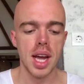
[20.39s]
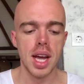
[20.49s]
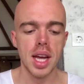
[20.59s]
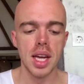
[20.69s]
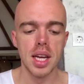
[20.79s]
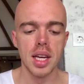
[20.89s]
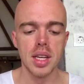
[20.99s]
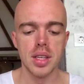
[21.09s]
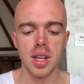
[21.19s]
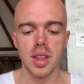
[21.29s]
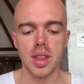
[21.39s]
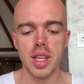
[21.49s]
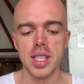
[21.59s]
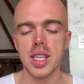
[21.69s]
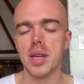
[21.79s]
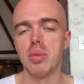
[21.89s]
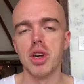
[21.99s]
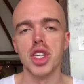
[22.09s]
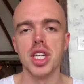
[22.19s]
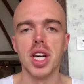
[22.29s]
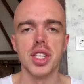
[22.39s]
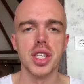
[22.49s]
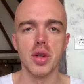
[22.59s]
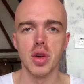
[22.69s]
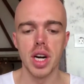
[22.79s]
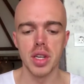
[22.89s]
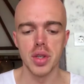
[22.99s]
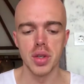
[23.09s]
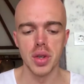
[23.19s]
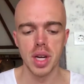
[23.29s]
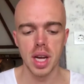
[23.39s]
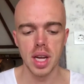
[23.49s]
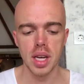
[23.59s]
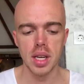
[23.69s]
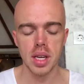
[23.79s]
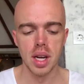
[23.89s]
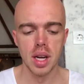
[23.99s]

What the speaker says: and things like appreciation, gratitude, and